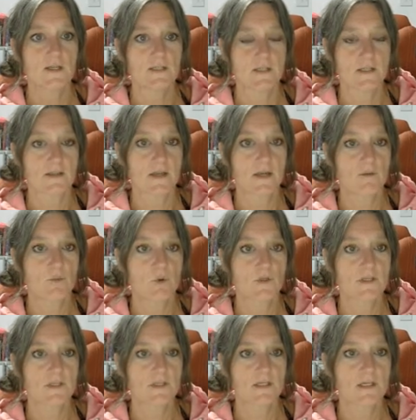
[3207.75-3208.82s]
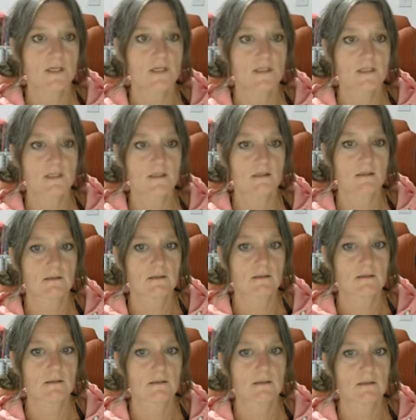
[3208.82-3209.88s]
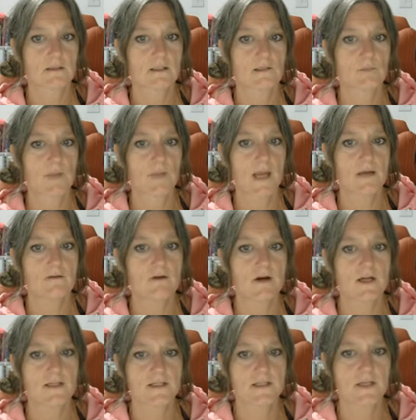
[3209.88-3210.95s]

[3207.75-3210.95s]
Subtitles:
So they wanted little pay rise,